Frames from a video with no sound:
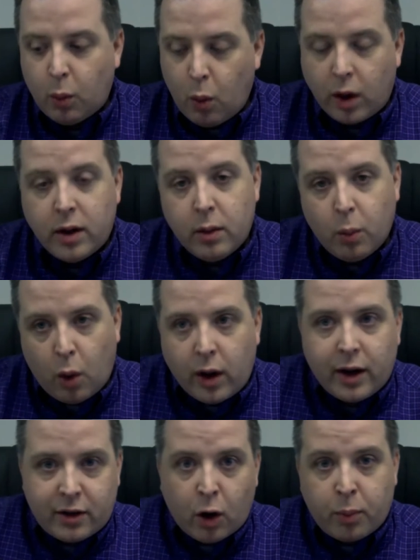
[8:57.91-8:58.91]

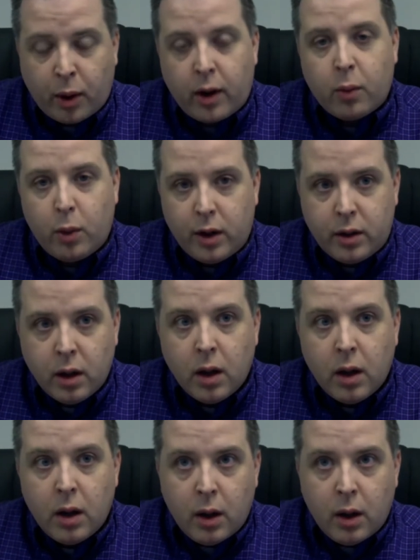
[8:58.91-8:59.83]
One guitar player would